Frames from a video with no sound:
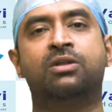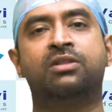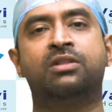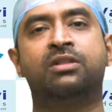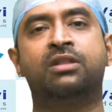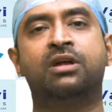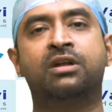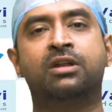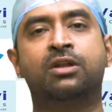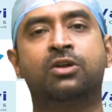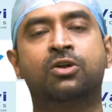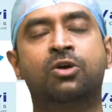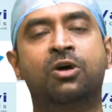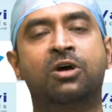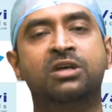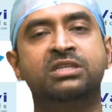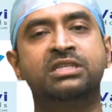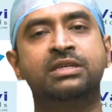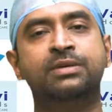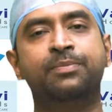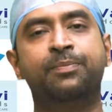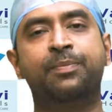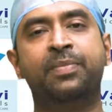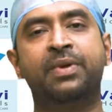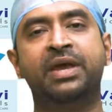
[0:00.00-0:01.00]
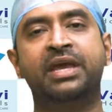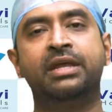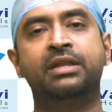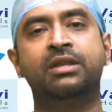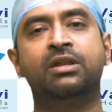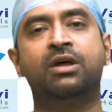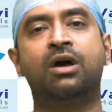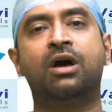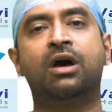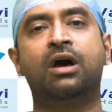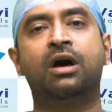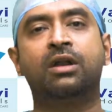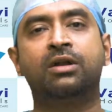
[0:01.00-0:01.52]
that are causing
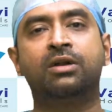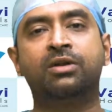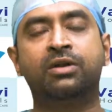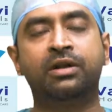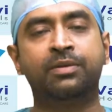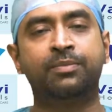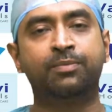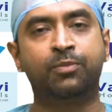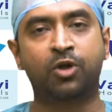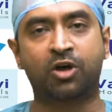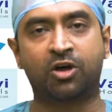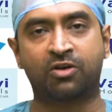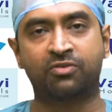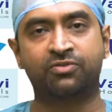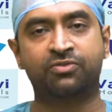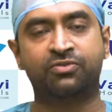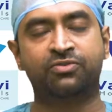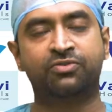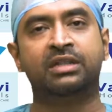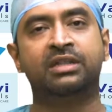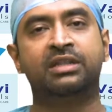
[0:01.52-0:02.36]
pain are trimmed off.